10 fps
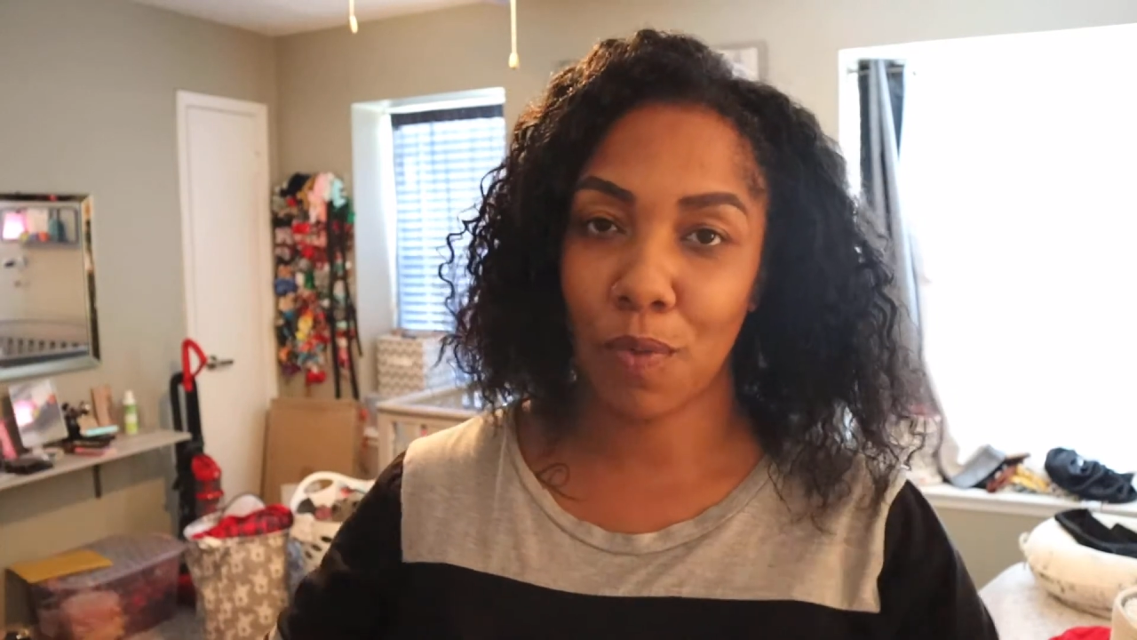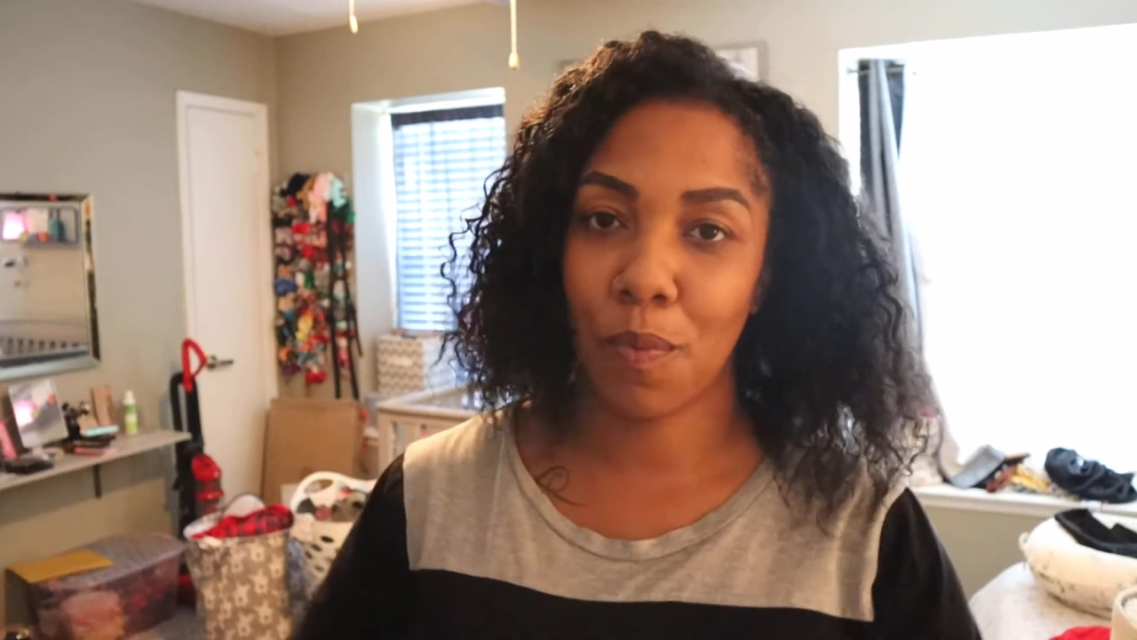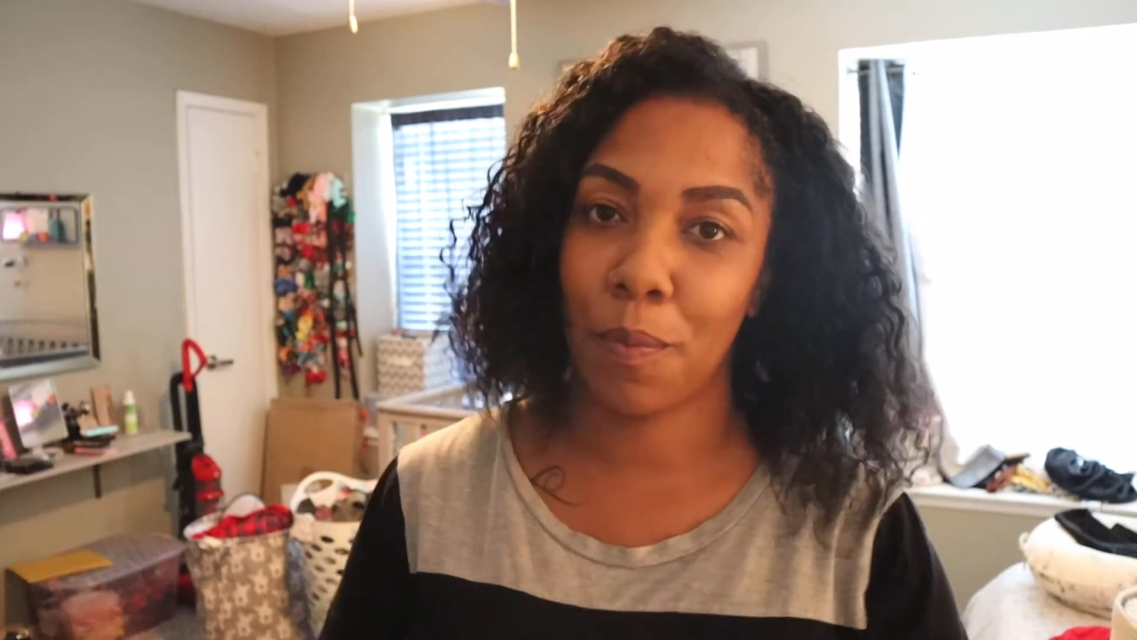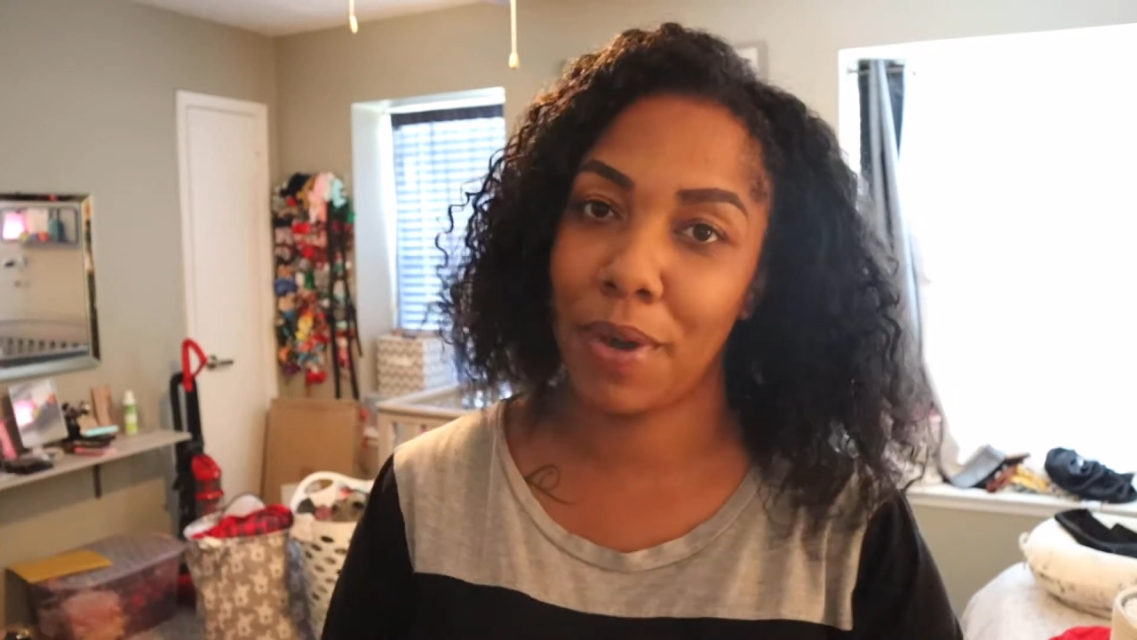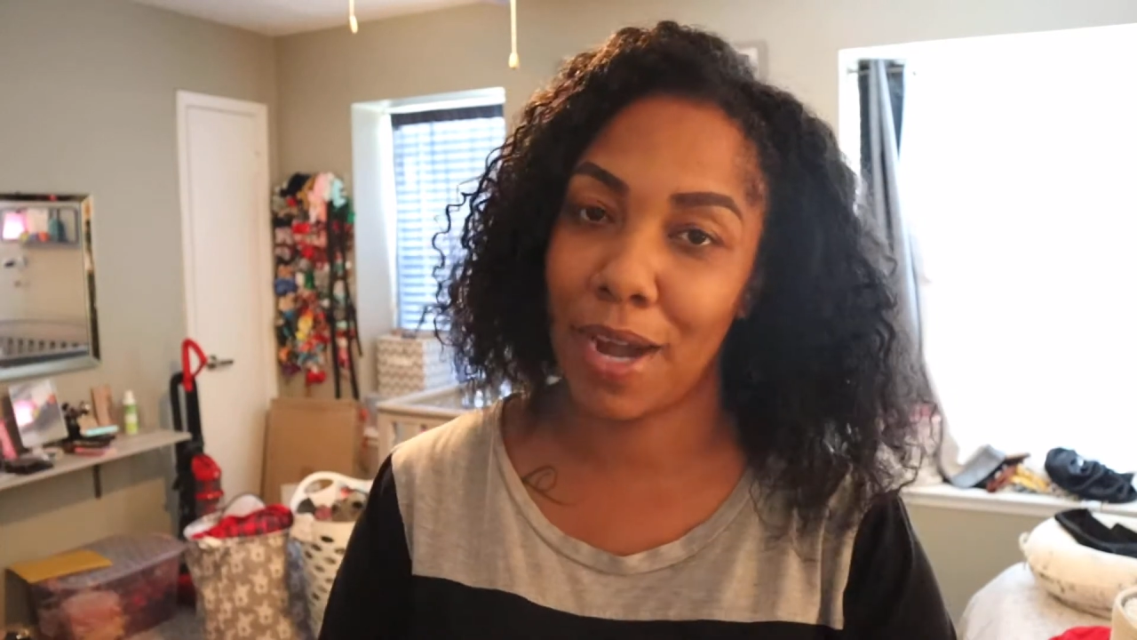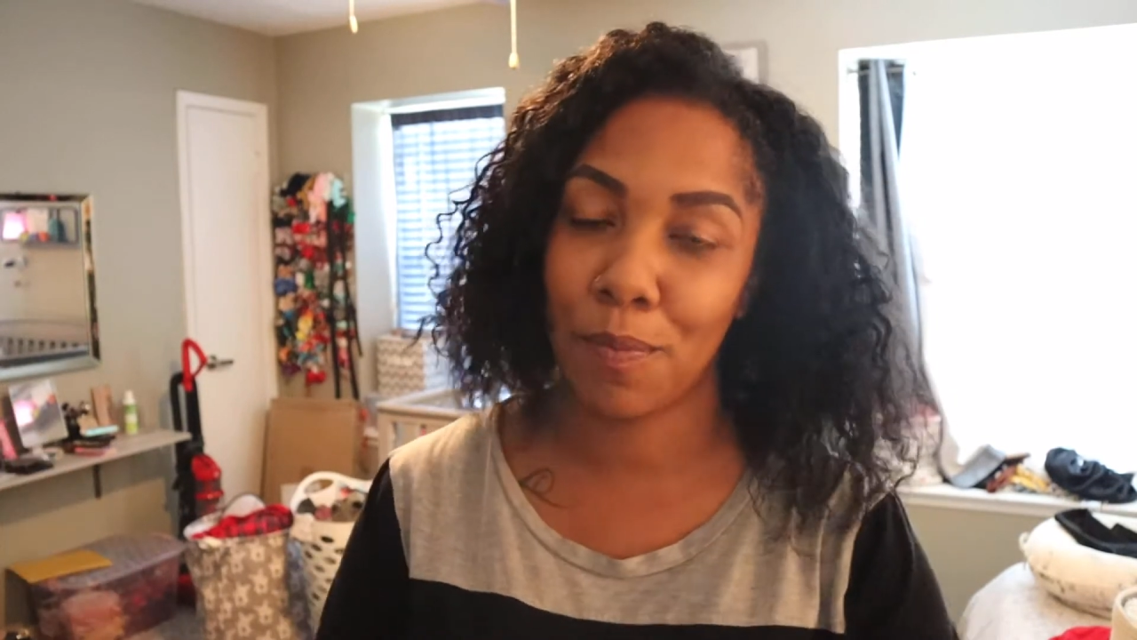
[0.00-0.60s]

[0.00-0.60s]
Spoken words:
of what